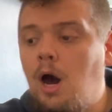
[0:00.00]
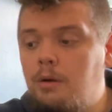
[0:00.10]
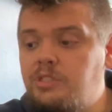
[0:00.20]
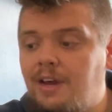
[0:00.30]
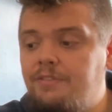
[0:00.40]

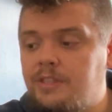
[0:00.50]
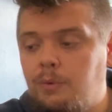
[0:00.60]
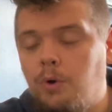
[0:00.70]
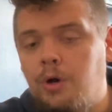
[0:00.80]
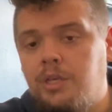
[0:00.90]
definitely
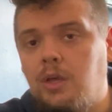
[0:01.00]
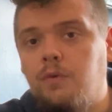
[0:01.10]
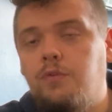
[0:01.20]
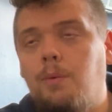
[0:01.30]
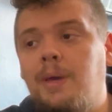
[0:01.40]
working
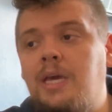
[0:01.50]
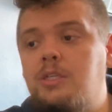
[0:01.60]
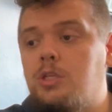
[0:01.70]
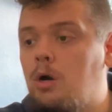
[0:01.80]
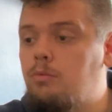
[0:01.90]
for me.
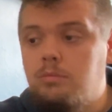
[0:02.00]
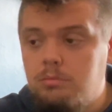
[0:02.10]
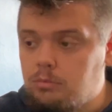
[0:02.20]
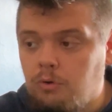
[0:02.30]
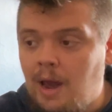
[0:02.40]
So
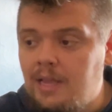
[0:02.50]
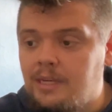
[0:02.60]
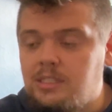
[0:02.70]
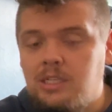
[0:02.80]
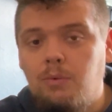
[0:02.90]
great,
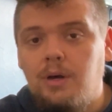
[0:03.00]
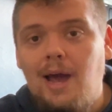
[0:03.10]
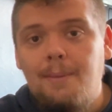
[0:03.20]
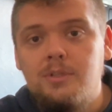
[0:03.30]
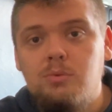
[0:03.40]
let's see what
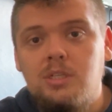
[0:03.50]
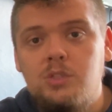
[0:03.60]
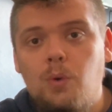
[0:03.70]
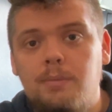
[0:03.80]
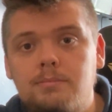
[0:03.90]
happens with
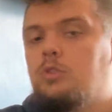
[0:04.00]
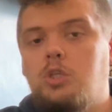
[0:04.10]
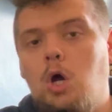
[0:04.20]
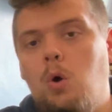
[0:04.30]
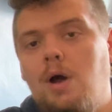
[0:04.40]
this one.
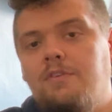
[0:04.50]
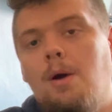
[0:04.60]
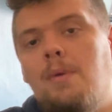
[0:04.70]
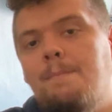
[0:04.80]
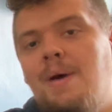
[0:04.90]
So I've
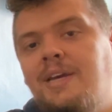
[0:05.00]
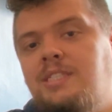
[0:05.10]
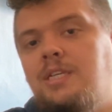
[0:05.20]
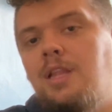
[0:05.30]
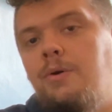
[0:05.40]
got my
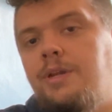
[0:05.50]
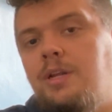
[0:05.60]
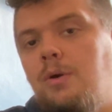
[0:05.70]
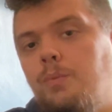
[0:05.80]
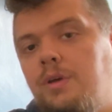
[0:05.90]
Mighty loaded
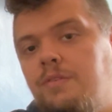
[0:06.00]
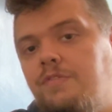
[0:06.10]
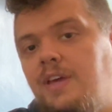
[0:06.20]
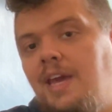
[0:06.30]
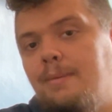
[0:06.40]
up
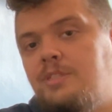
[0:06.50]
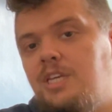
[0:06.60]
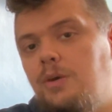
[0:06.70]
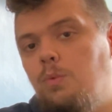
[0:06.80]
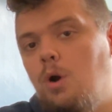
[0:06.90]
with
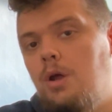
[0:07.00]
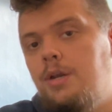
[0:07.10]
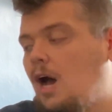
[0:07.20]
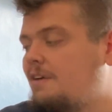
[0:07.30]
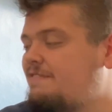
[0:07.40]

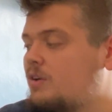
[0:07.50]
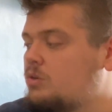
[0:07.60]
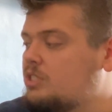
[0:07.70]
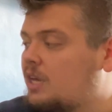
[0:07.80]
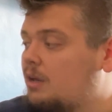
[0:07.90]
EMT1. I
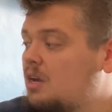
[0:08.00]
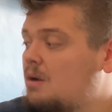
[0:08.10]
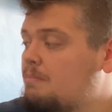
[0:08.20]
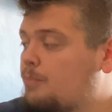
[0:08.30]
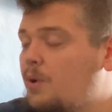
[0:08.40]
filled it
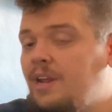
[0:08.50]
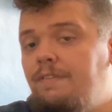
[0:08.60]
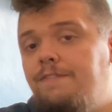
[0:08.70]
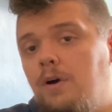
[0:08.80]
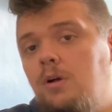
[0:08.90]
pretty
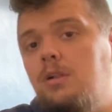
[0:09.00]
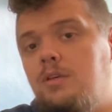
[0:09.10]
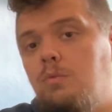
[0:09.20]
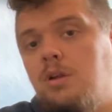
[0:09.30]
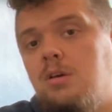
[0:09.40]
full.
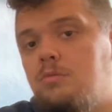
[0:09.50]
You want to